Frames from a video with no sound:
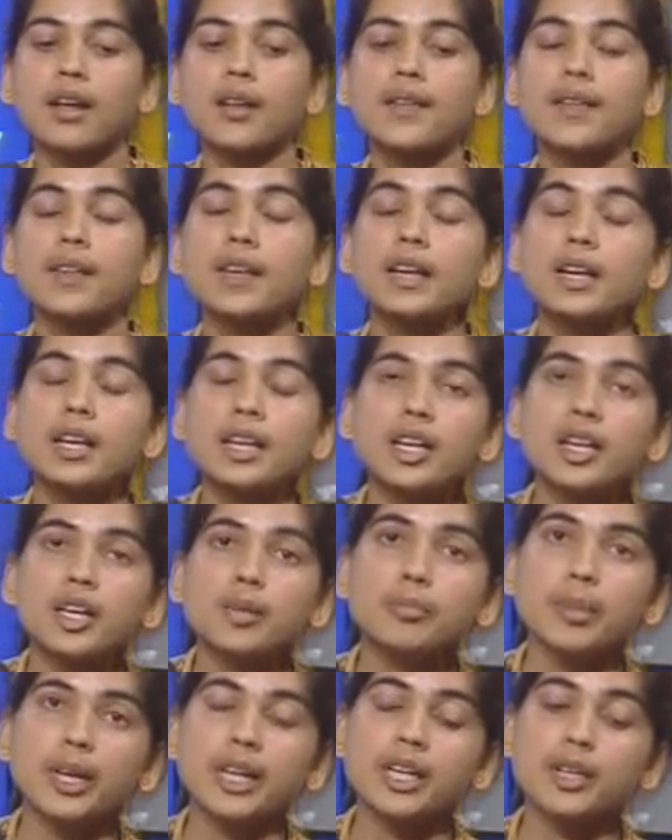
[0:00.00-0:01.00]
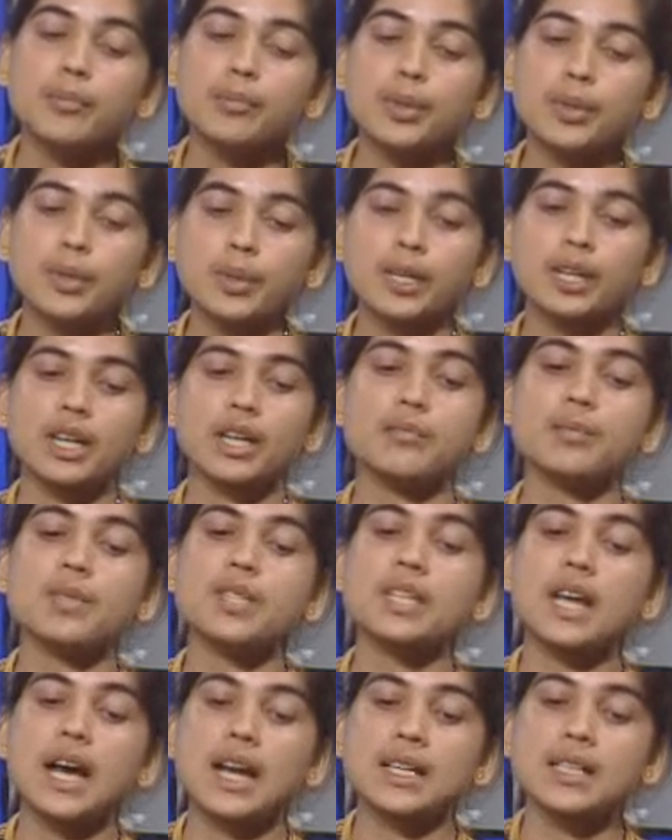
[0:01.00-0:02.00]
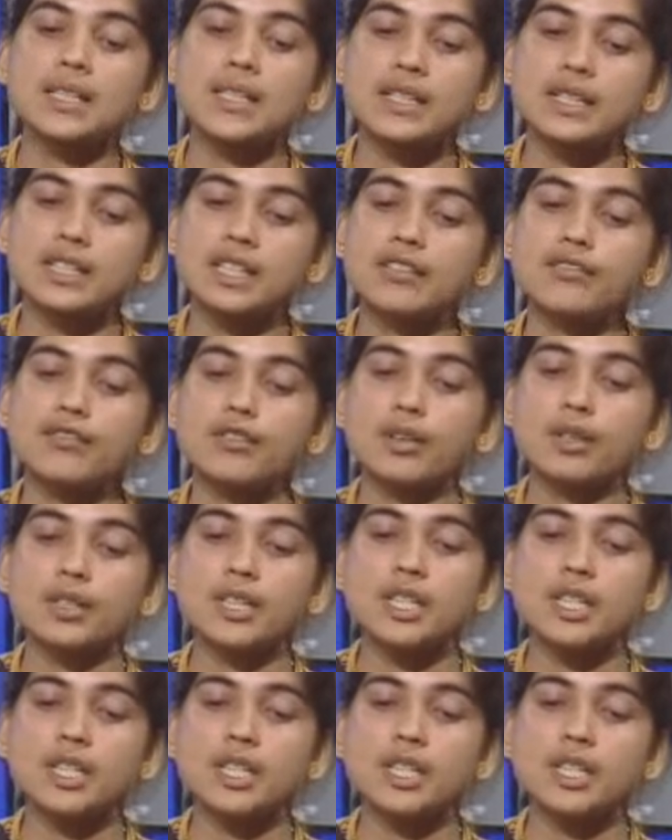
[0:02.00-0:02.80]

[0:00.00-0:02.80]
There are many program study centers for